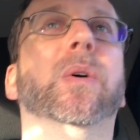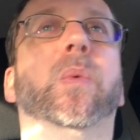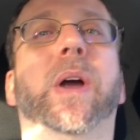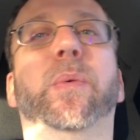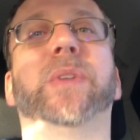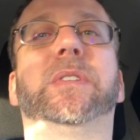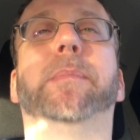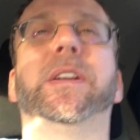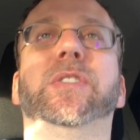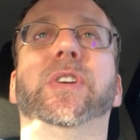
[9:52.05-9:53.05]
where when
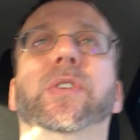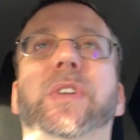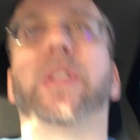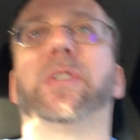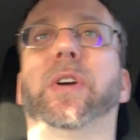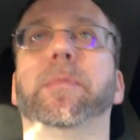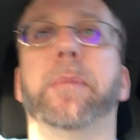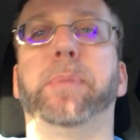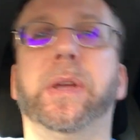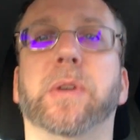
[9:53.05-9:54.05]
somebody's using the term
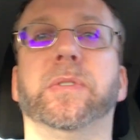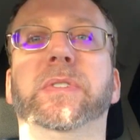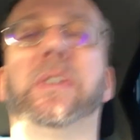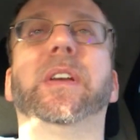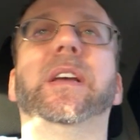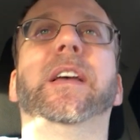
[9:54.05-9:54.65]
abuse,